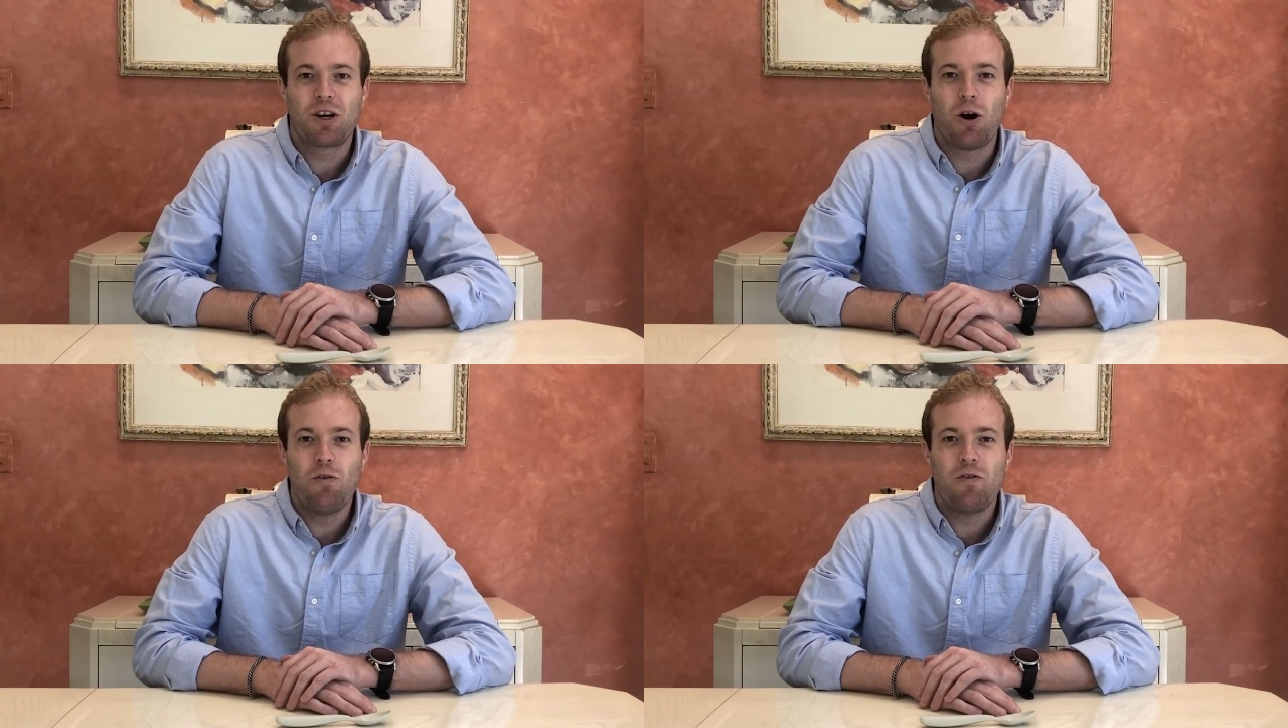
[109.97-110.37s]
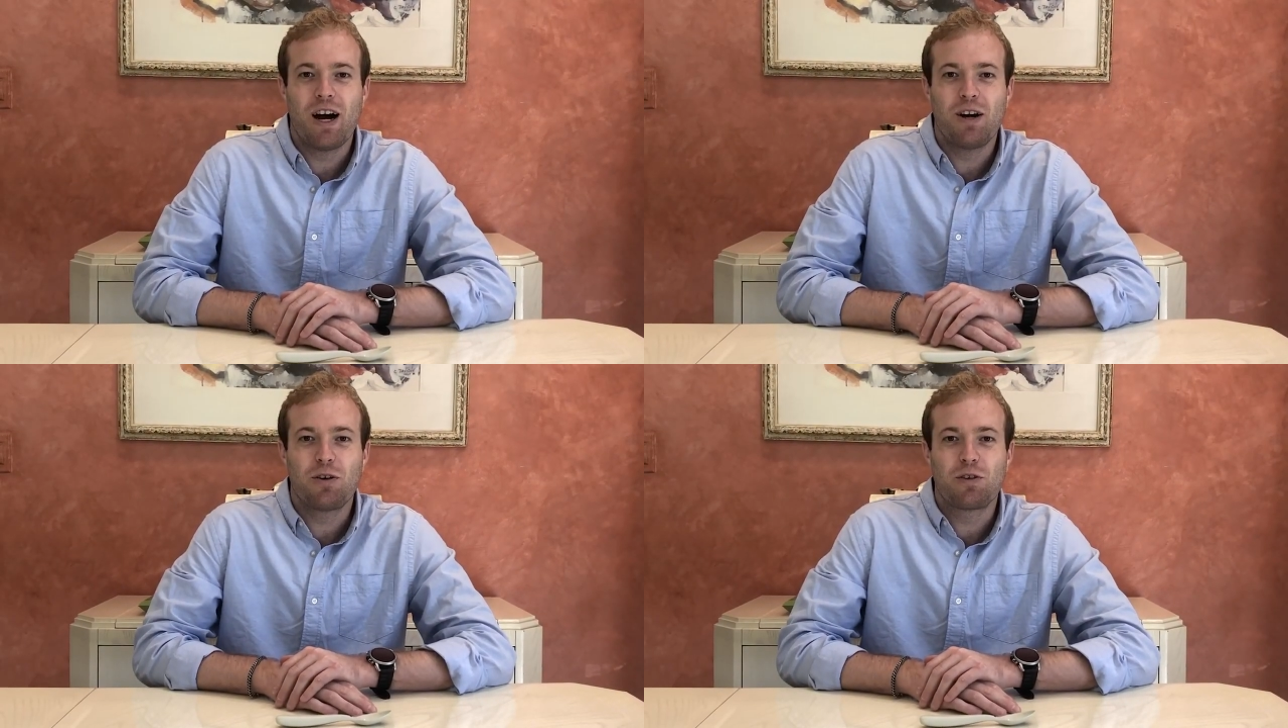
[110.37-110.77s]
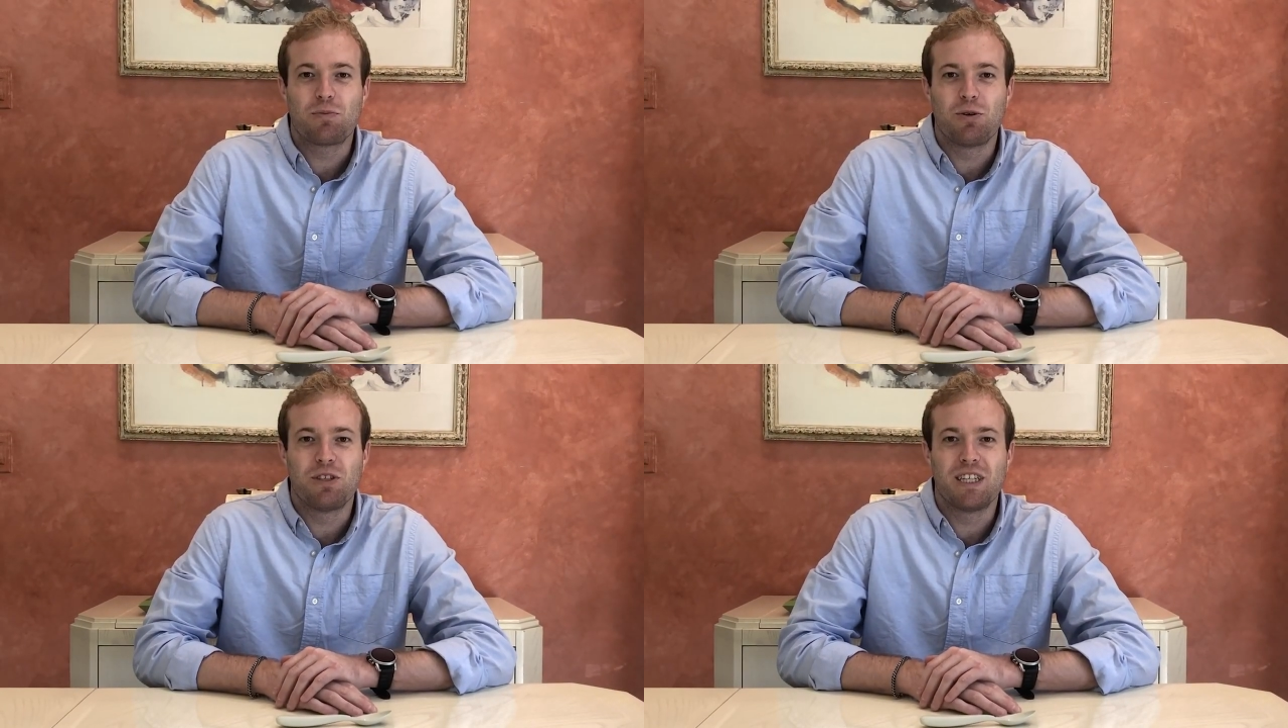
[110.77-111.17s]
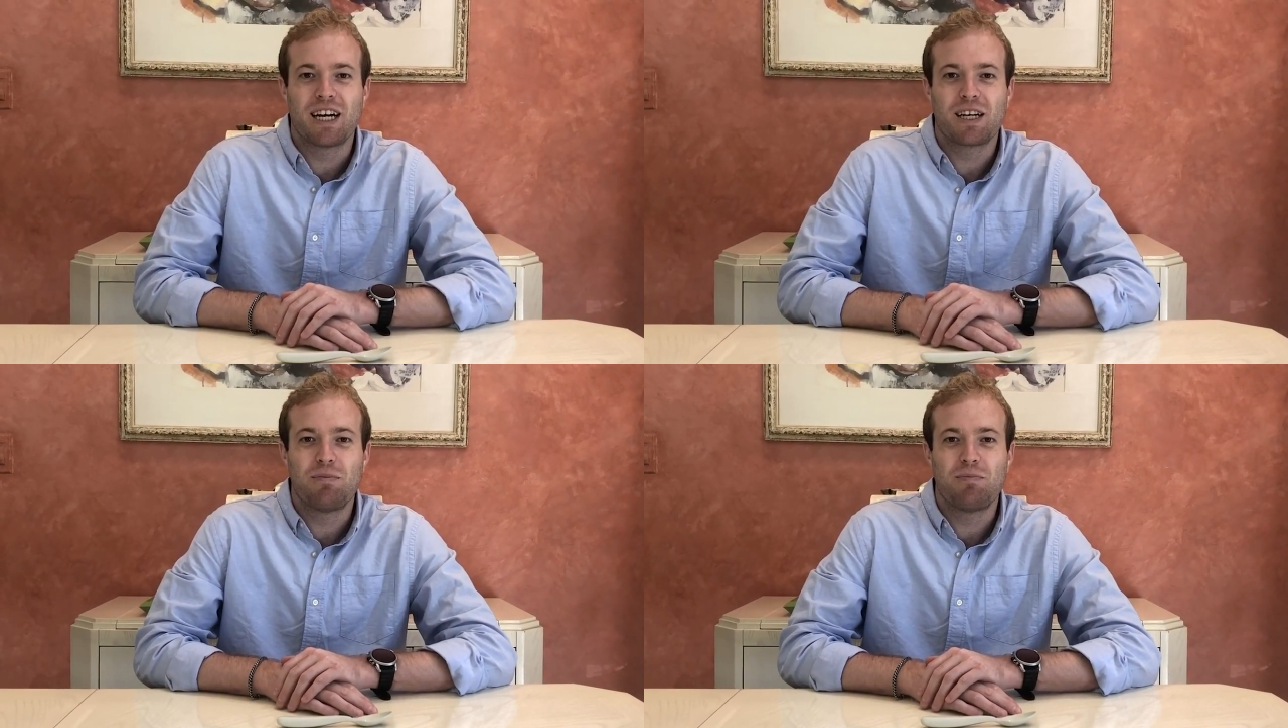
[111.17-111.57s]
co-founder of
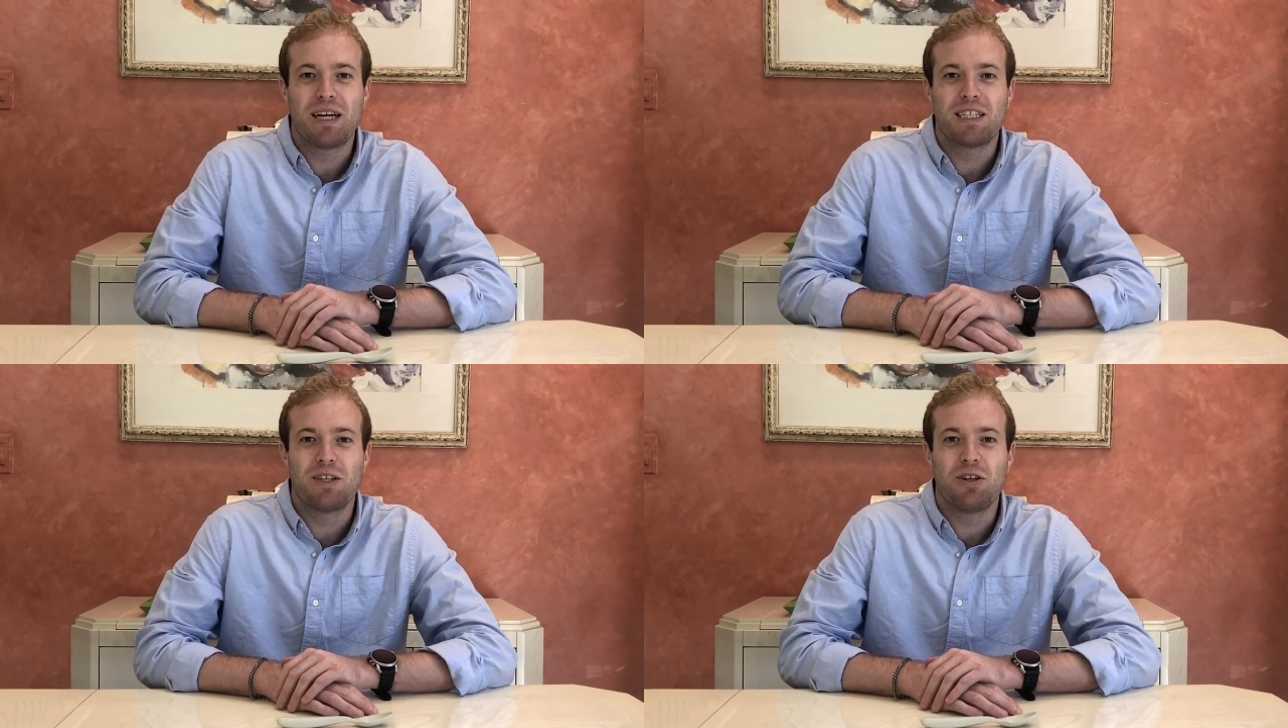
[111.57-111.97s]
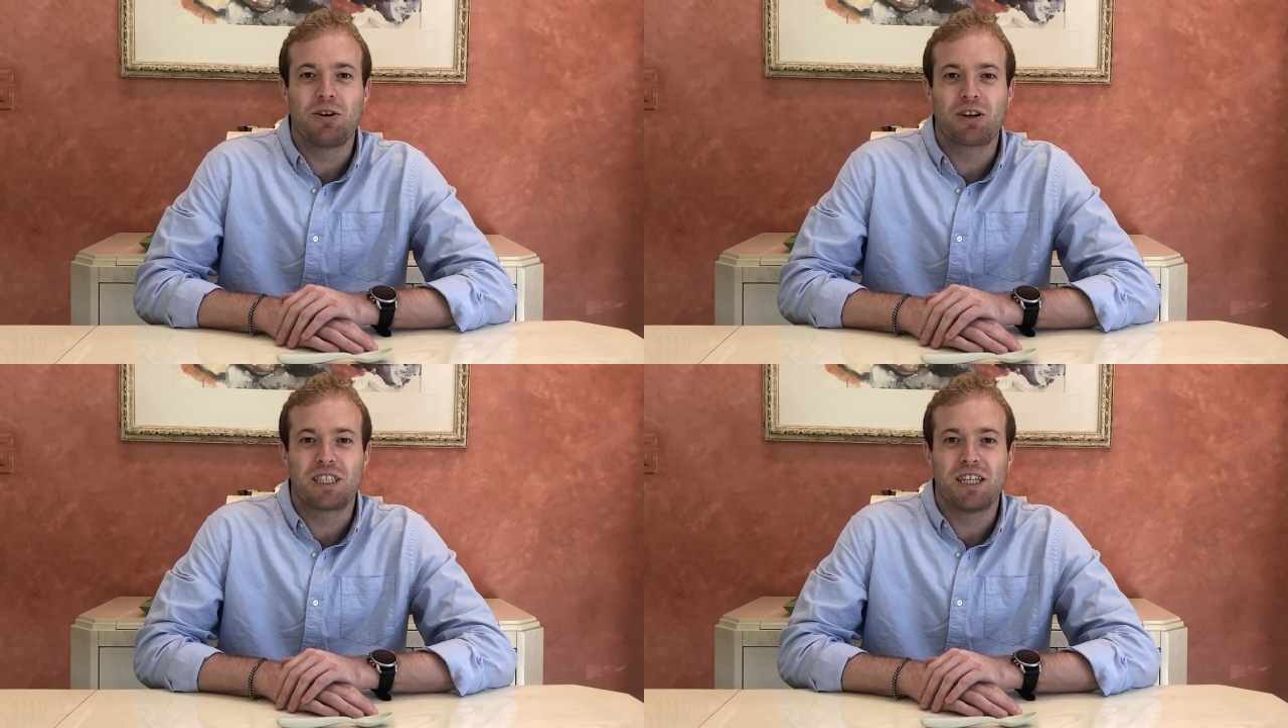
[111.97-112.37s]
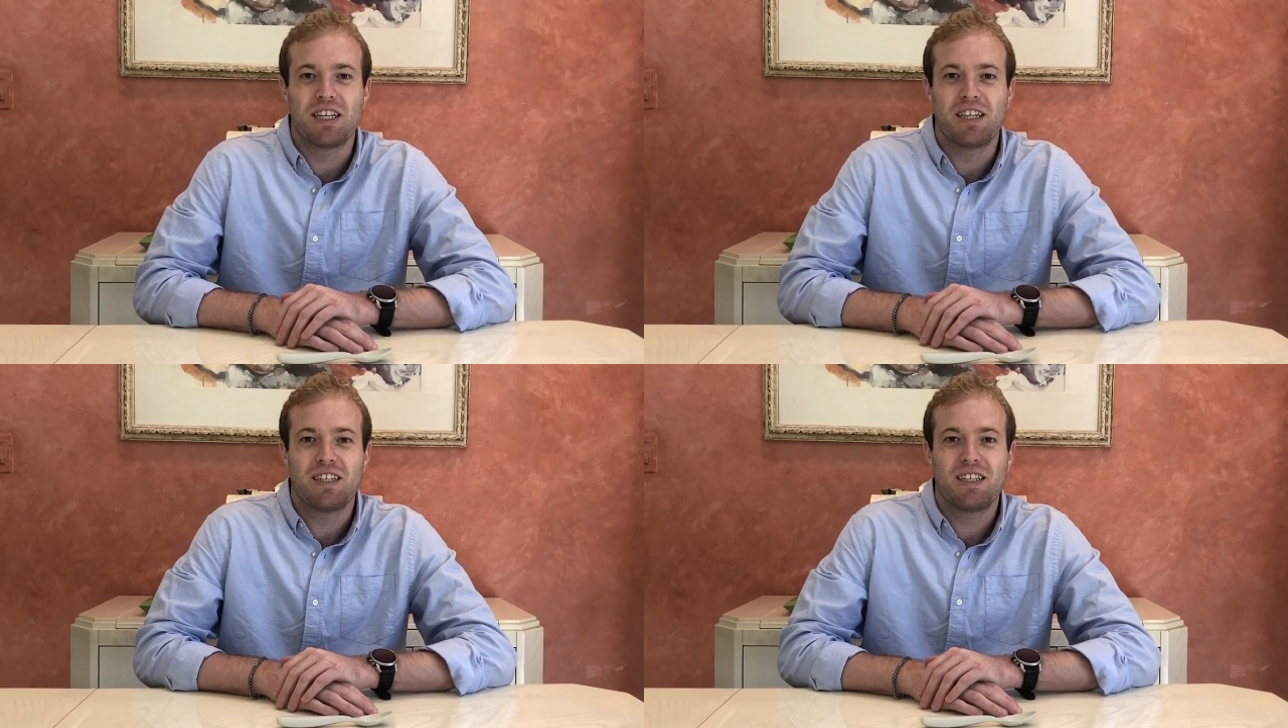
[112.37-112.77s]
SpoonTEK based in New York City.